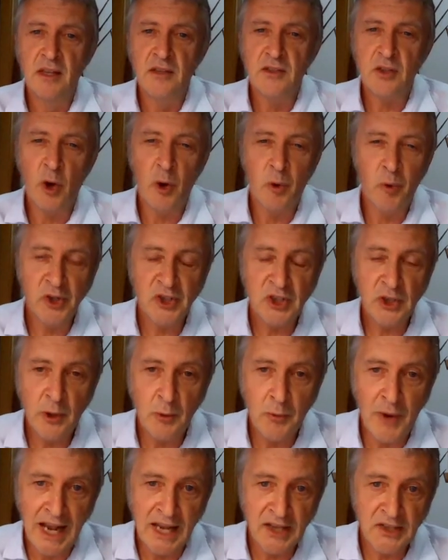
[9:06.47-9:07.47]
So I want you
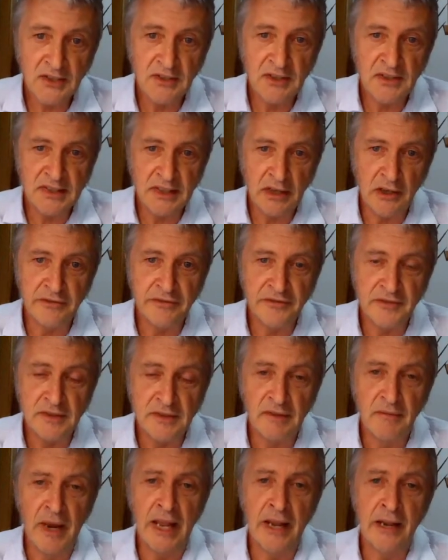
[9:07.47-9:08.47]
to ask
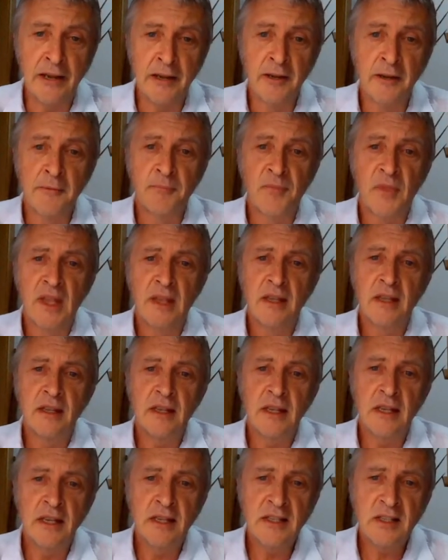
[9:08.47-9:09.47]
yourselves now,
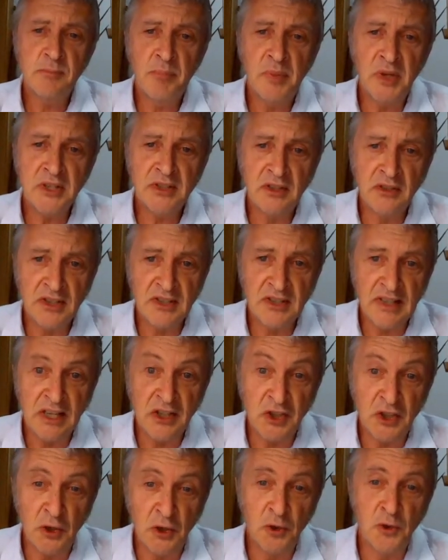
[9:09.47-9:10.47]
is business
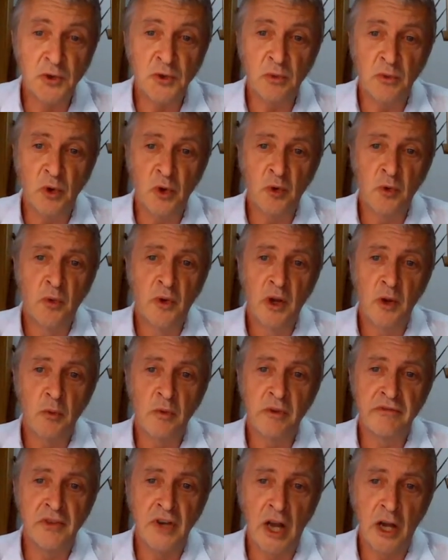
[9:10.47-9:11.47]
as usual
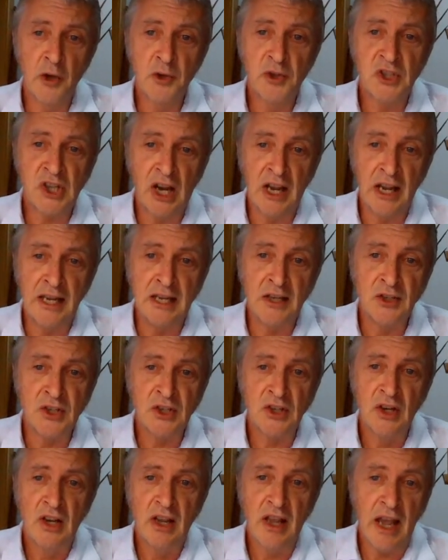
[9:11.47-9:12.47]
with no
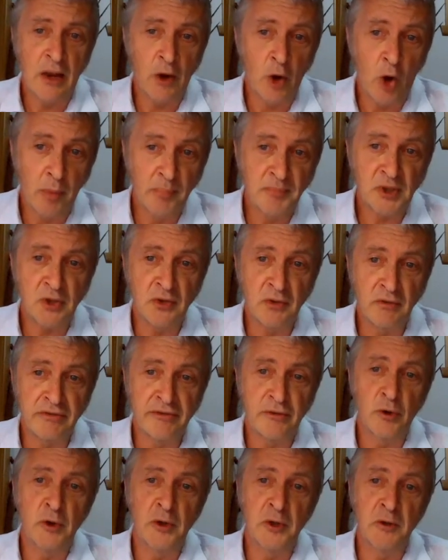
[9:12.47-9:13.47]
change an option
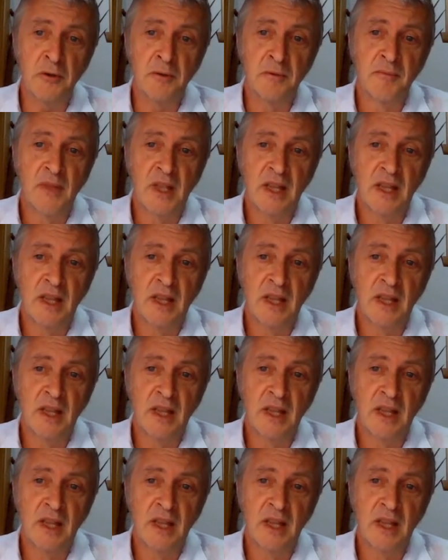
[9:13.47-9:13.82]
for you,